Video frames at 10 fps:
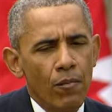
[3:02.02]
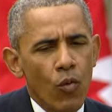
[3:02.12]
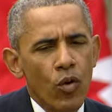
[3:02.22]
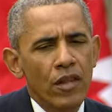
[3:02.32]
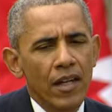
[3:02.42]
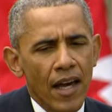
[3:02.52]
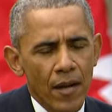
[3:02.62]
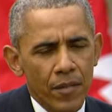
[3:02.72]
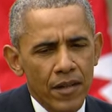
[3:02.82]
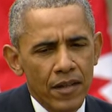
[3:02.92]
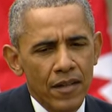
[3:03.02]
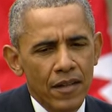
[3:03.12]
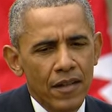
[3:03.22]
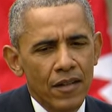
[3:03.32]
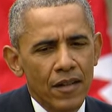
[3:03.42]
more than happy
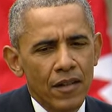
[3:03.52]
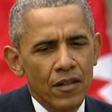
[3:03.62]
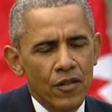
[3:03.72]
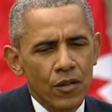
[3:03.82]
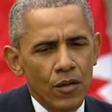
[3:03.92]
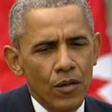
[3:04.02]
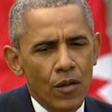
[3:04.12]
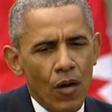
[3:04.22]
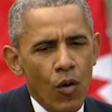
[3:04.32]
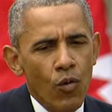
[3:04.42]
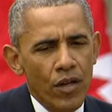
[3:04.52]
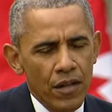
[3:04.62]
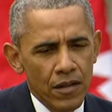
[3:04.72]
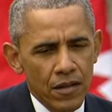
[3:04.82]
to own